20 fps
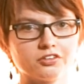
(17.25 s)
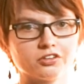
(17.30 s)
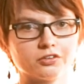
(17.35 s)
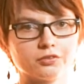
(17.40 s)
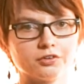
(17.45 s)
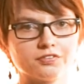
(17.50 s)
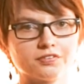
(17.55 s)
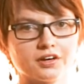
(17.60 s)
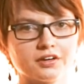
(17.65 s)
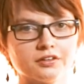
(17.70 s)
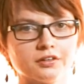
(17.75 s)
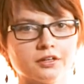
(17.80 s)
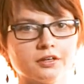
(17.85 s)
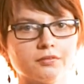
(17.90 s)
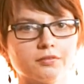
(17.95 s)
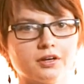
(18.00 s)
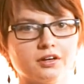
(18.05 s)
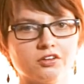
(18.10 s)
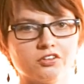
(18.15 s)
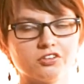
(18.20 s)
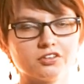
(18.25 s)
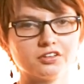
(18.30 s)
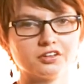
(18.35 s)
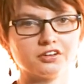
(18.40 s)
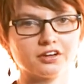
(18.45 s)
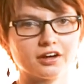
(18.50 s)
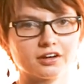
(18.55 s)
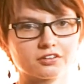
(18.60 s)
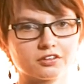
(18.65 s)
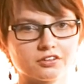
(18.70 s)
So we finally went into the
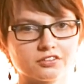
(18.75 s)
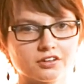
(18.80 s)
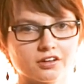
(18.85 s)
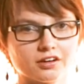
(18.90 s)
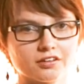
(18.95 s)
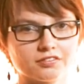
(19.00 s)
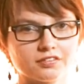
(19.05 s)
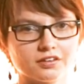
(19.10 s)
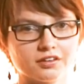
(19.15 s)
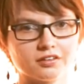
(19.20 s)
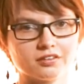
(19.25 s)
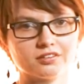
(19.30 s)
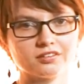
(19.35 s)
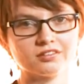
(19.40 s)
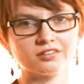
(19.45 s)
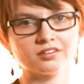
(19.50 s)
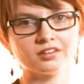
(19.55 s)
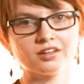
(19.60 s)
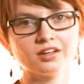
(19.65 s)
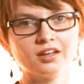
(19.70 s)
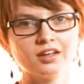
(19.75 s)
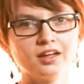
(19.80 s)
doctor's office